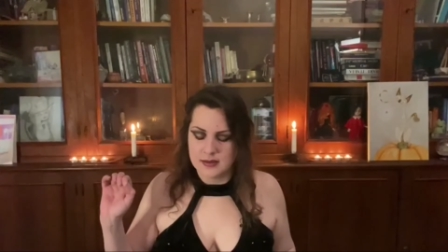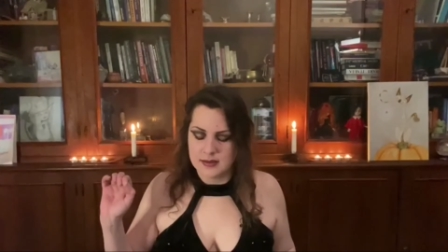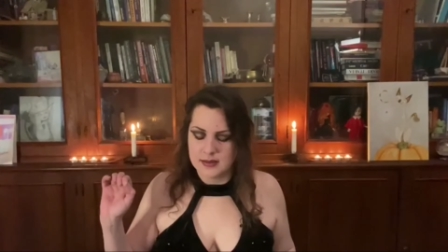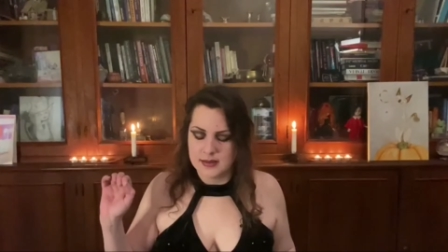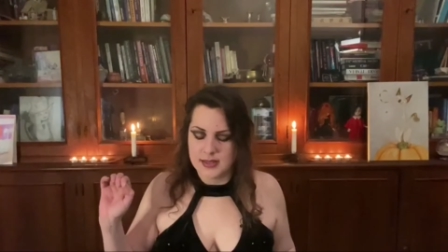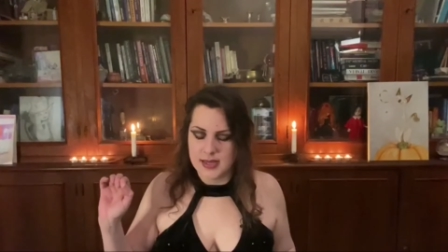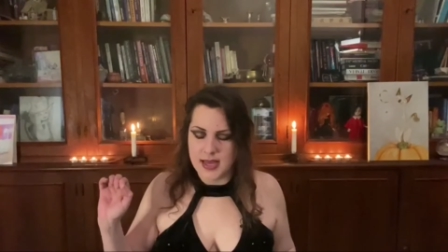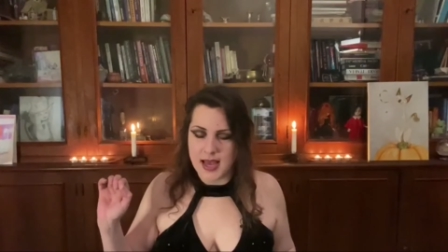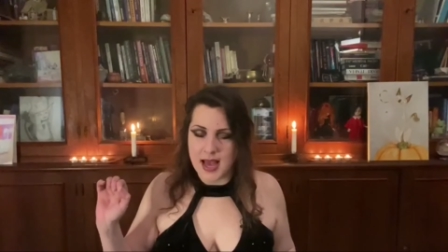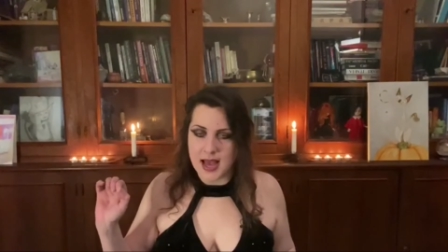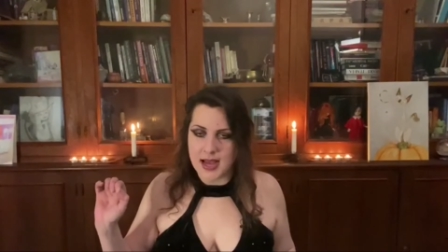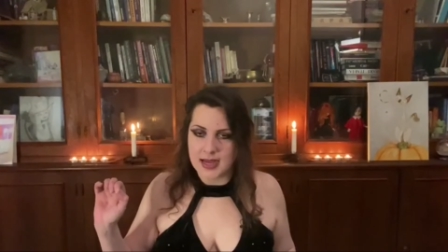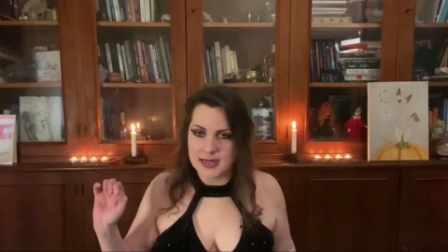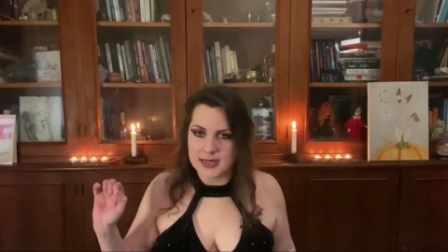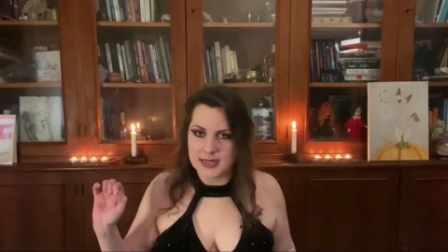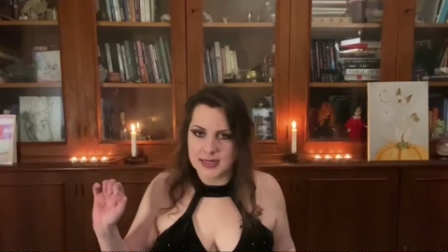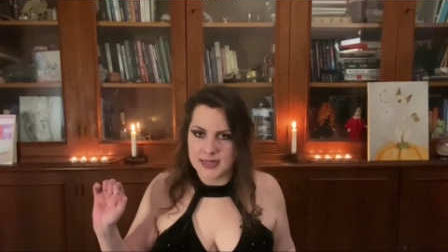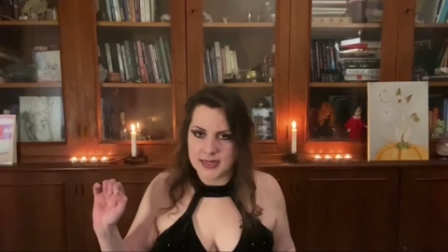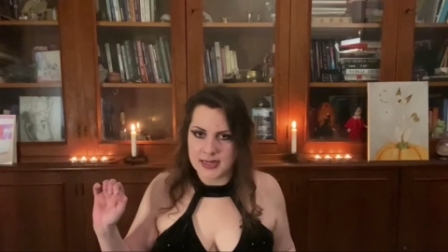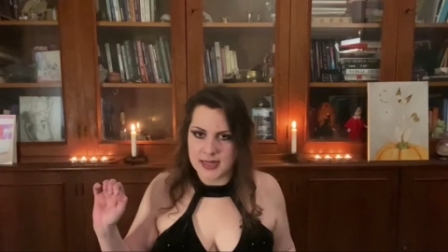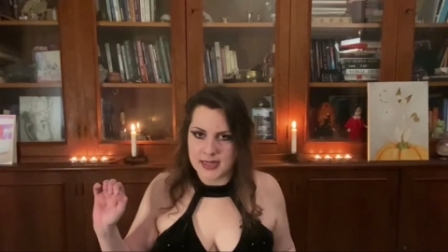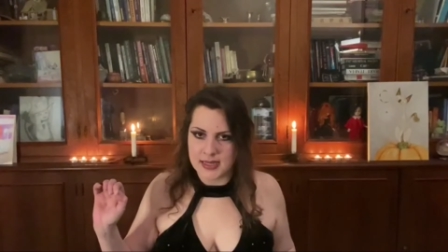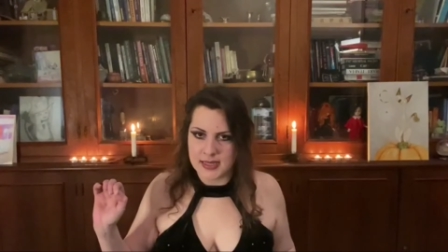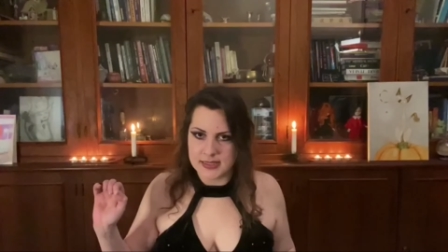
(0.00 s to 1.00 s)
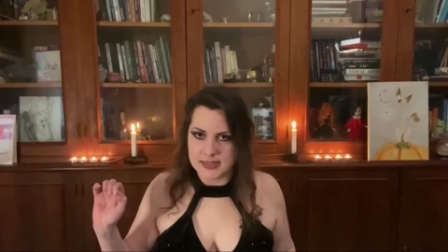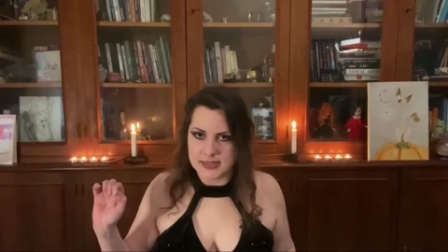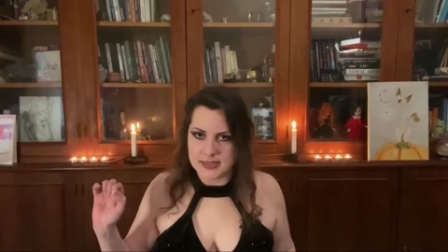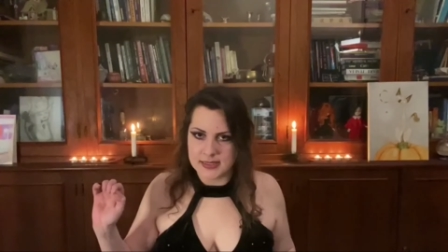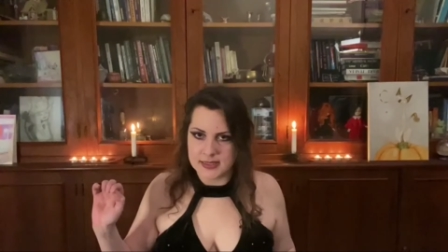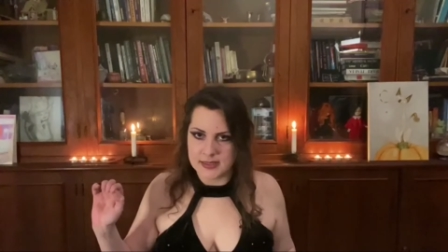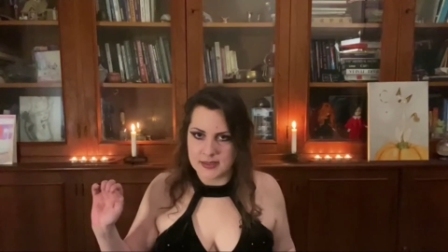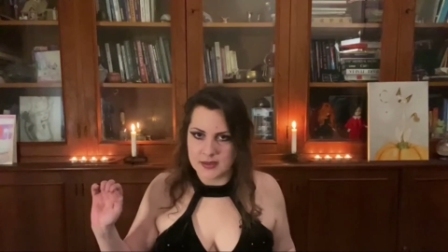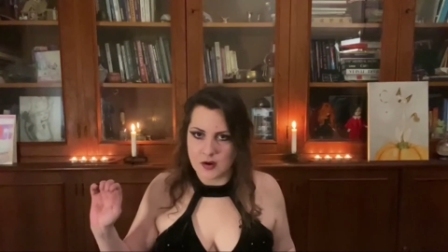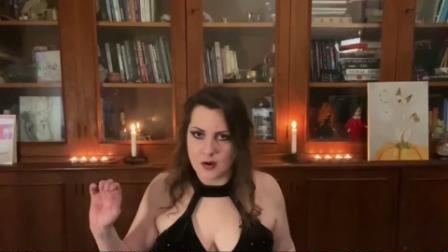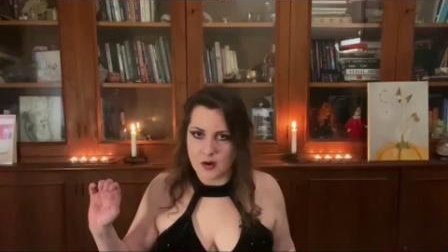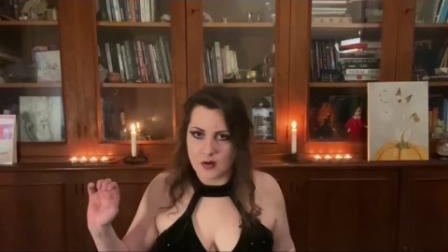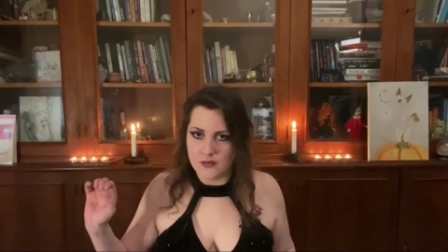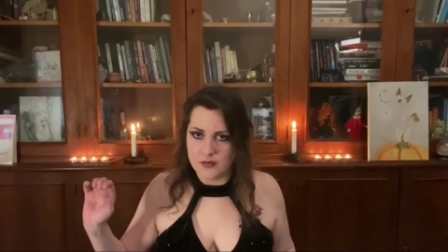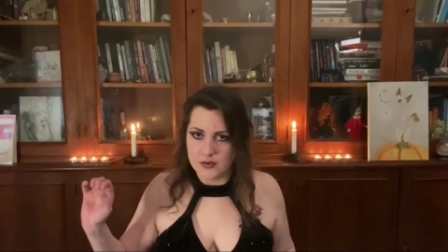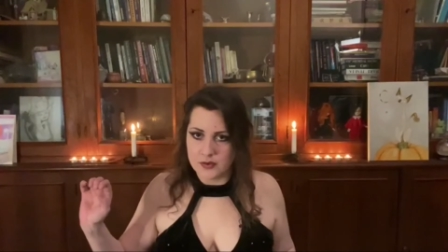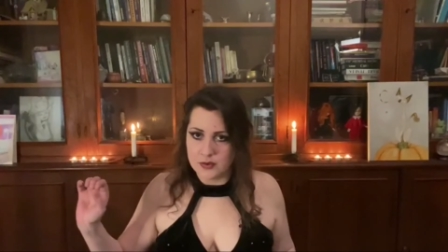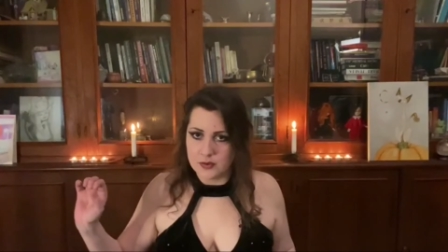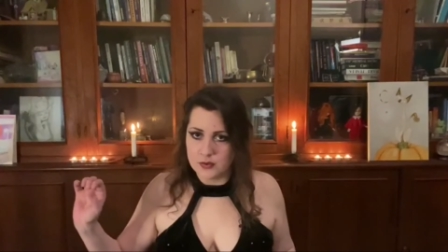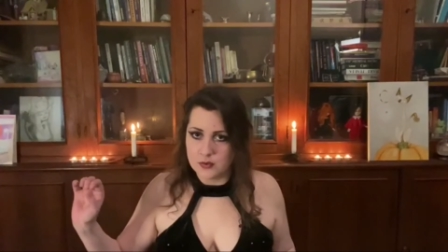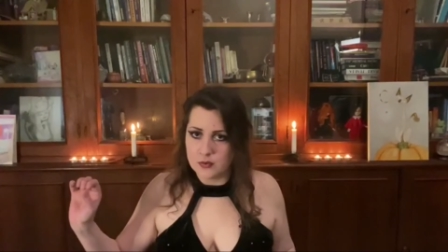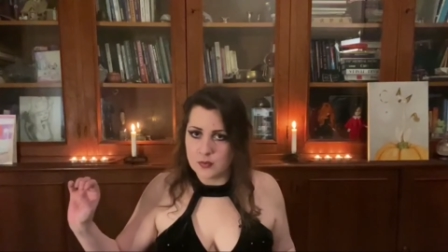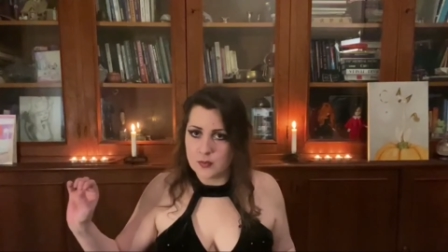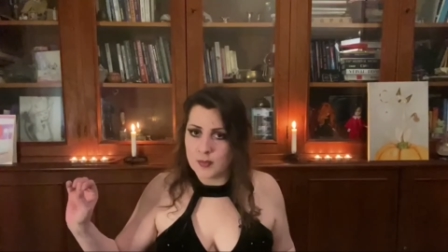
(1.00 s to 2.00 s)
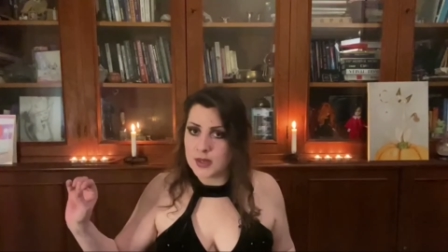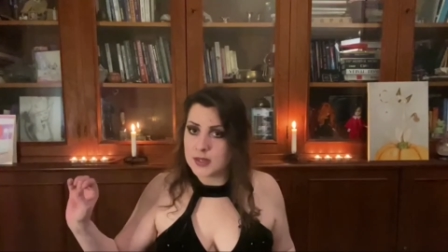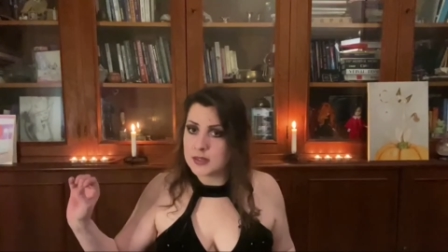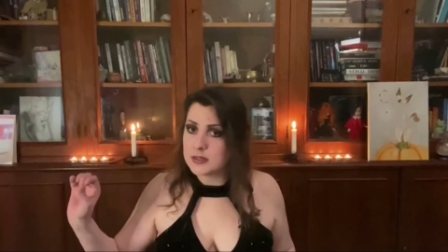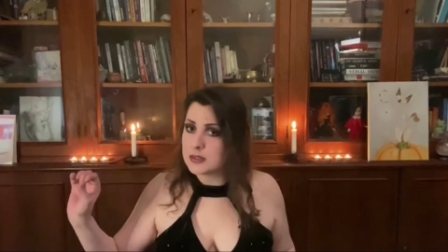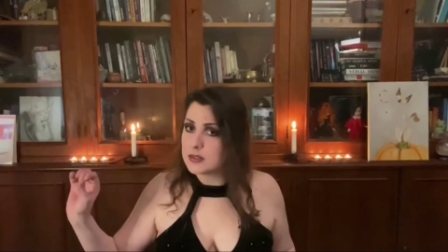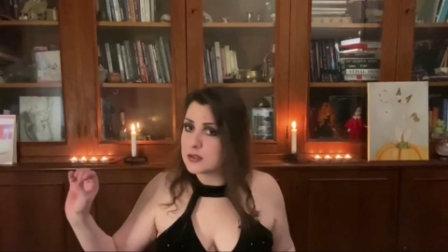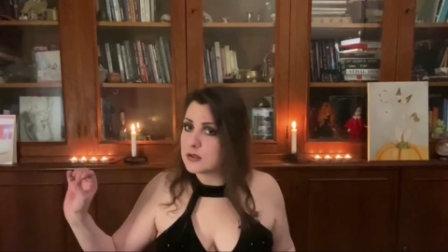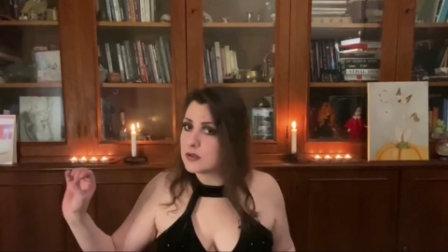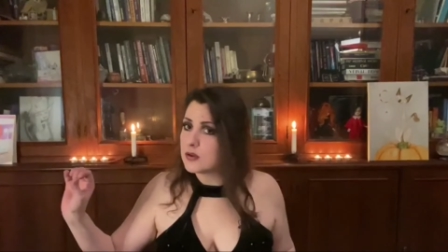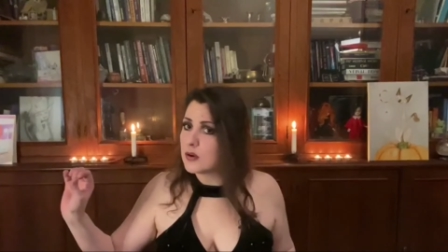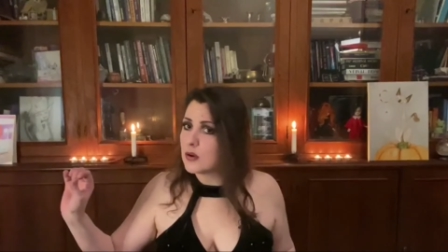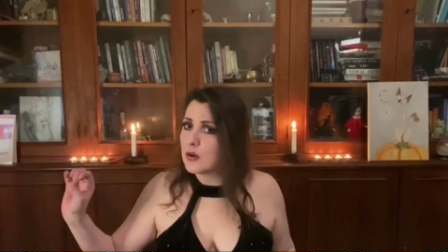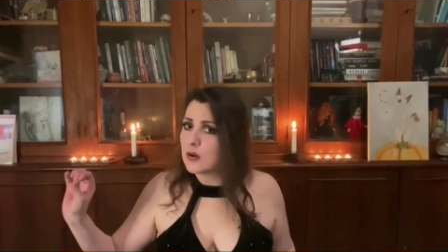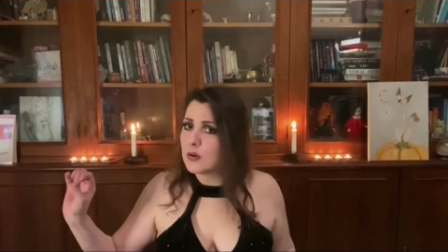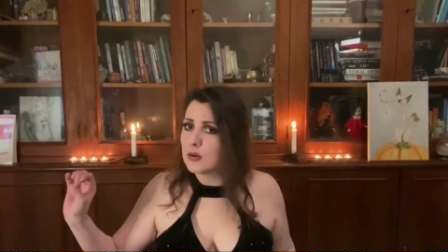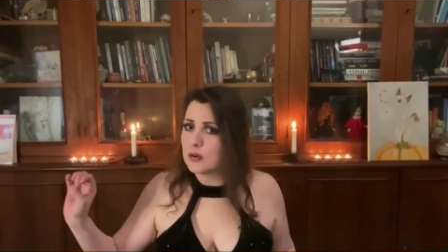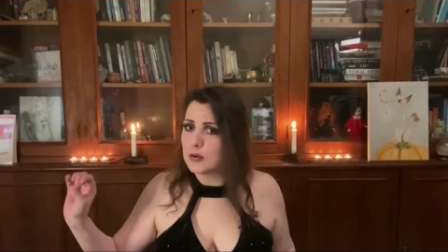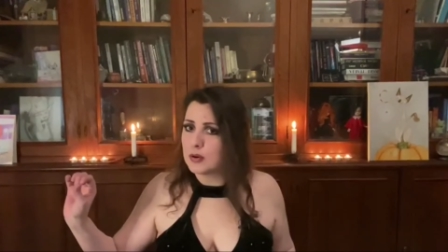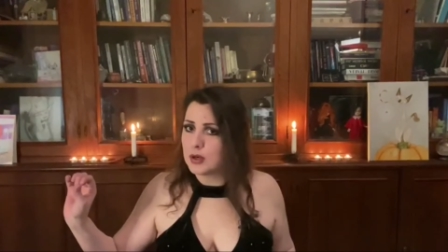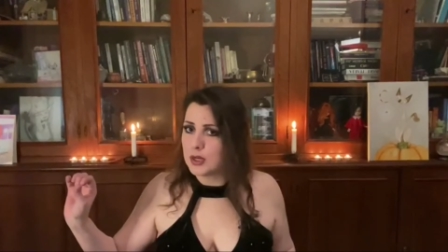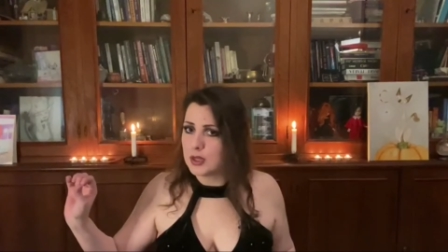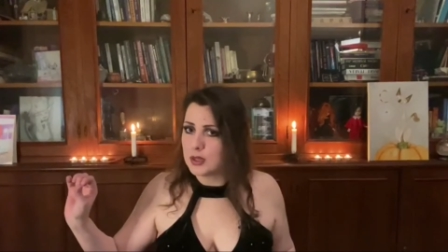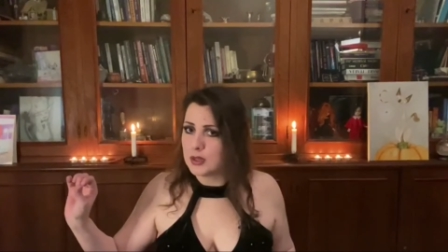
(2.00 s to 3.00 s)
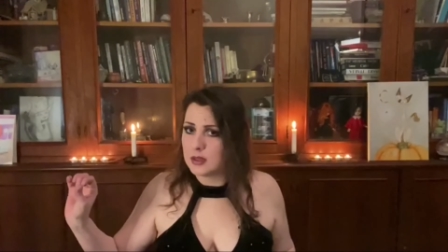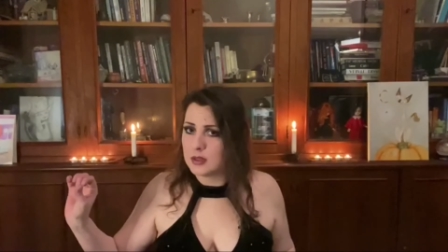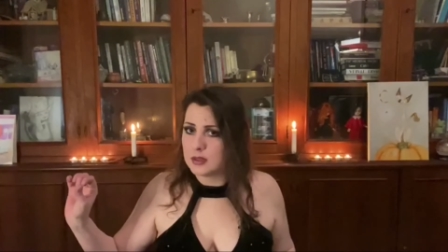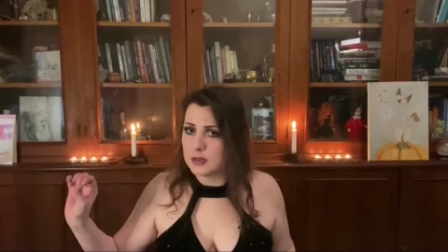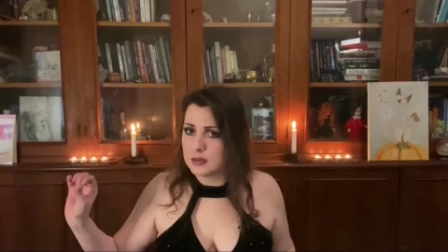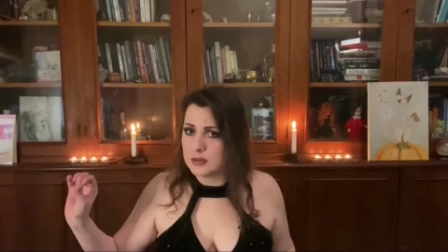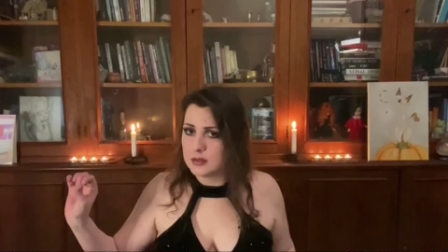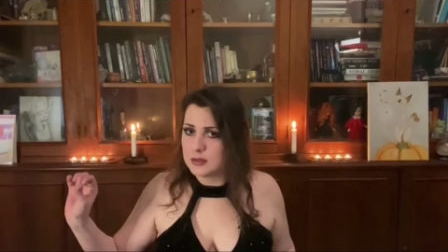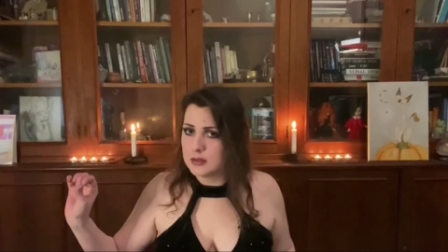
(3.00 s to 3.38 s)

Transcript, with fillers: the ugliness of human soul,